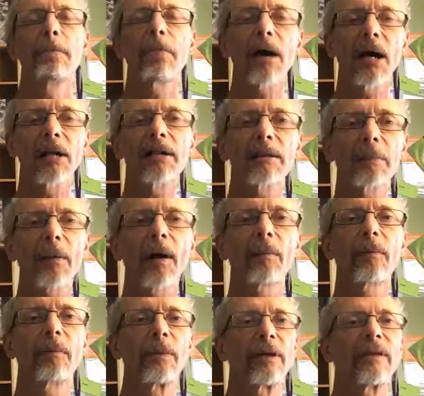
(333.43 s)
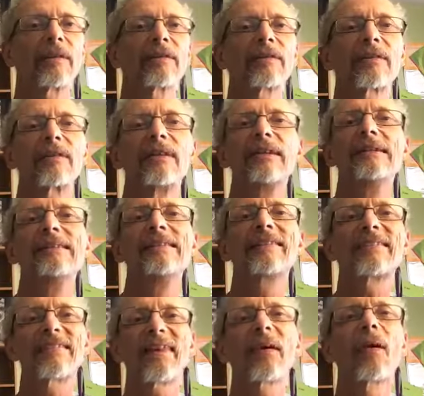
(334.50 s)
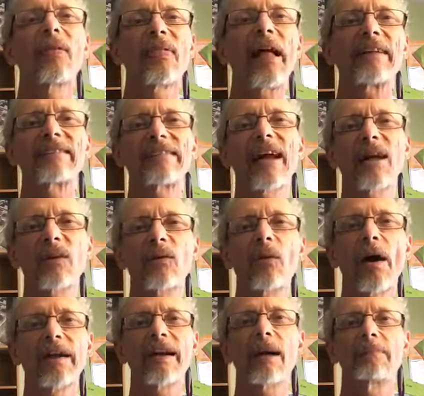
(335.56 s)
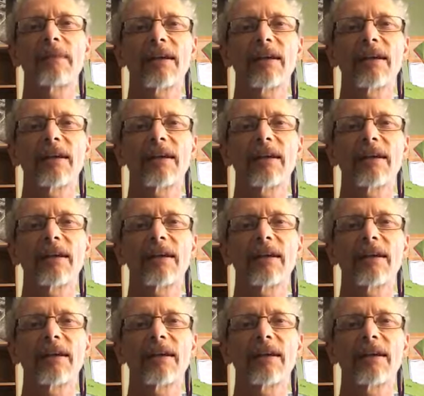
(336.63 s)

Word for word: But the problem is, Still, that's not who I am.